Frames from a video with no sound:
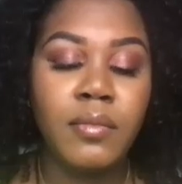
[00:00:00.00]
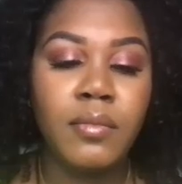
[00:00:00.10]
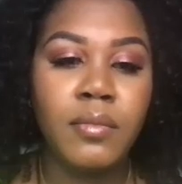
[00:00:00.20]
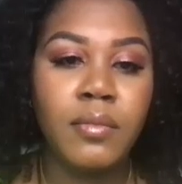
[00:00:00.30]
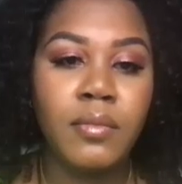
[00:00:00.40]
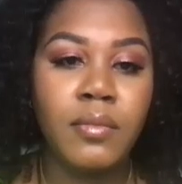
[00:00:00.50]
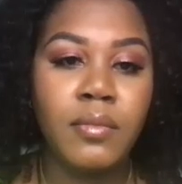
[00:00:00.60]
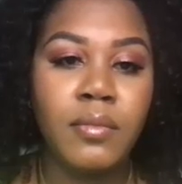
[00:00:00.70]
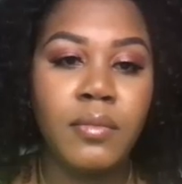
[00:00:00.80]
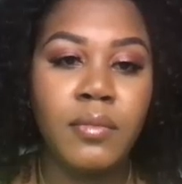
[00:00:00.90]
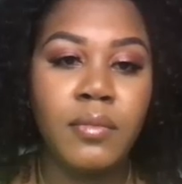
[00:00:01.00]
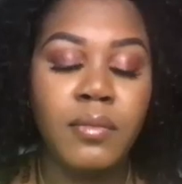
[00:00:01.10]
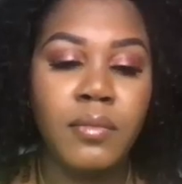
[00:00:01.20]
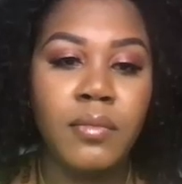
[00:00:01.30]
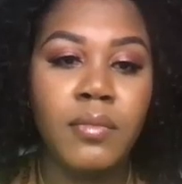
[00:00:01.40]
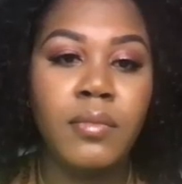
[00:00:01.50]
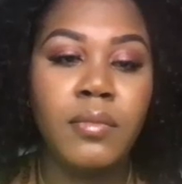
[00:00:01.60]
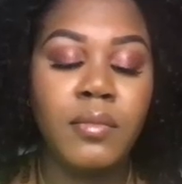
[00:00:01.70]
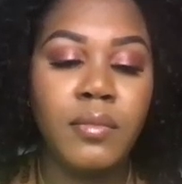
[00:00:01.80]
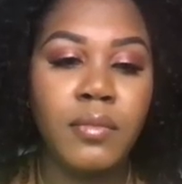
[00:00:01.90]

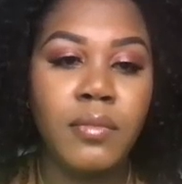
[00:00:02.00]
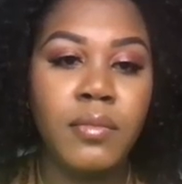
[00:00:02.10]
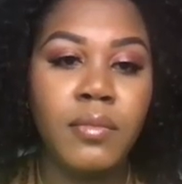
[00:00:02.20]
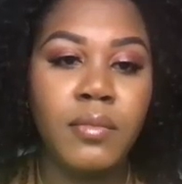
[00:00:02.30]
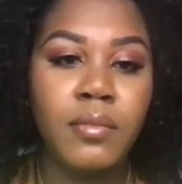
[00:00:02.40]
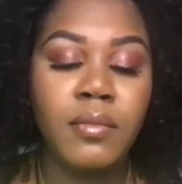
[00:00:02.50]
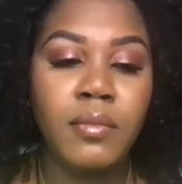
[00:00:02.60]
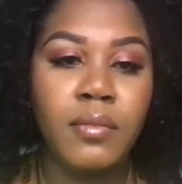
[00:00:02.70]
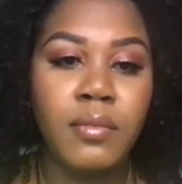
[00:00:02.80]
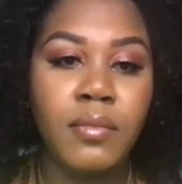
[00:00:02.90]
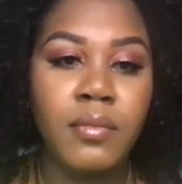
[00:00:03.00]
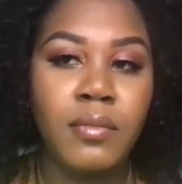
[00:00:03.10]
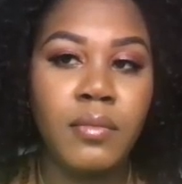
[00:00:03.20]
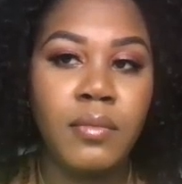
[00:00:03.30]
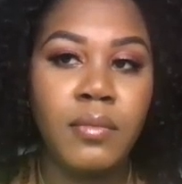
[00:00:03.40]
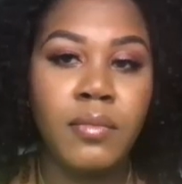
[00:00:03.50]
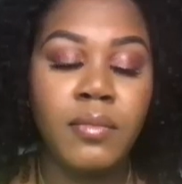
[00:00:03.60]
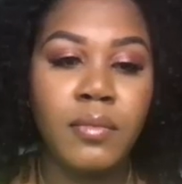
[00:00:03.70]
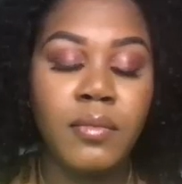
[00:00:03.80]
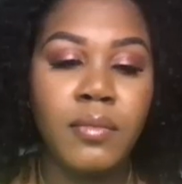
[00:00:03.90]

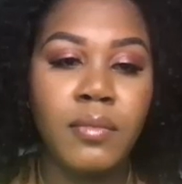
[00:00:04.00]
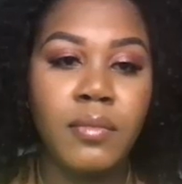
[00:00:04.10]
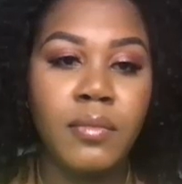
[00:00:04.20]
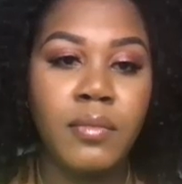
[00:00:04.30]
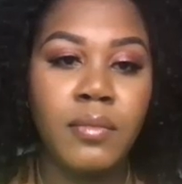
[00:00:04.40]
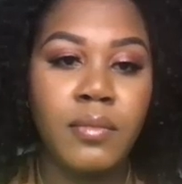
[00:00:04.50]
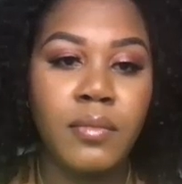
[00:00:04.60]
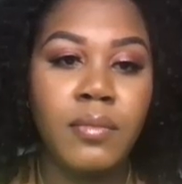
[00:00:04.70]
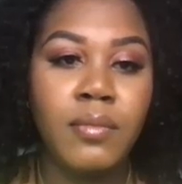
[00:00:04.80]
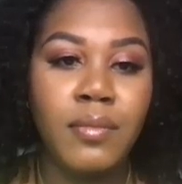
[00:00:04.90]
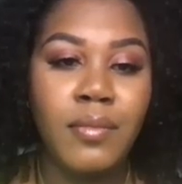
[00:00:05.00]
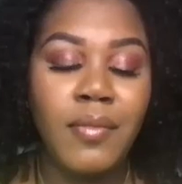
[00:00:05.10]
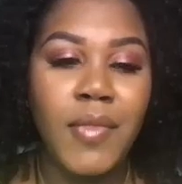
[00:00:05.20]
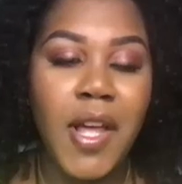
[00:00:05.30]
The person shown says nothing.